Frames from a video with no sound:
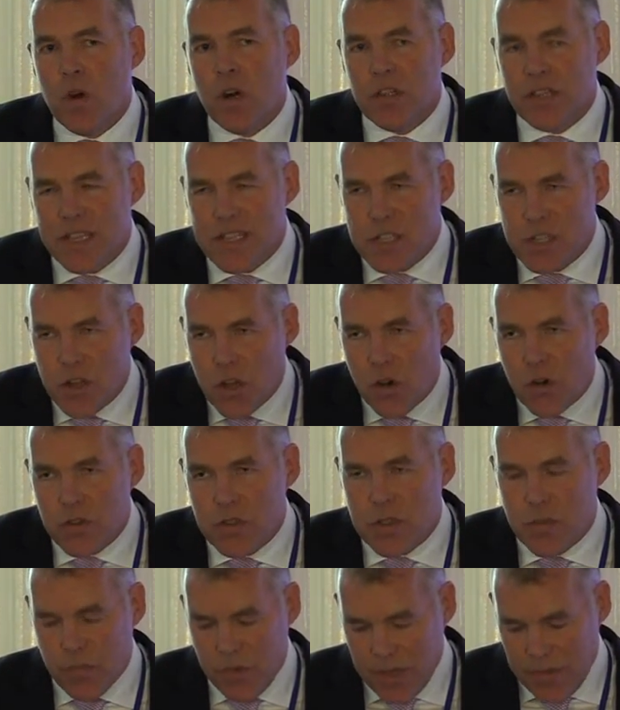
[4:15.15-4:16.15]
world has
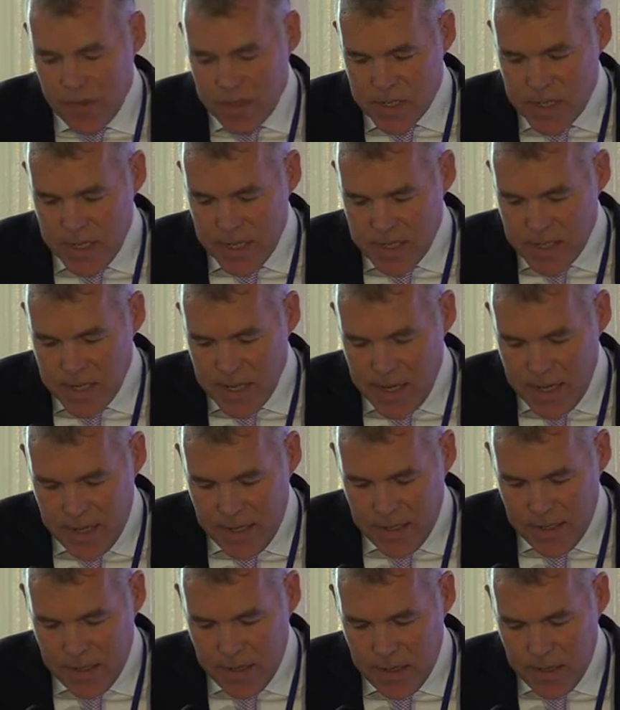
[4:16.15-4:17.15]
not previously seen,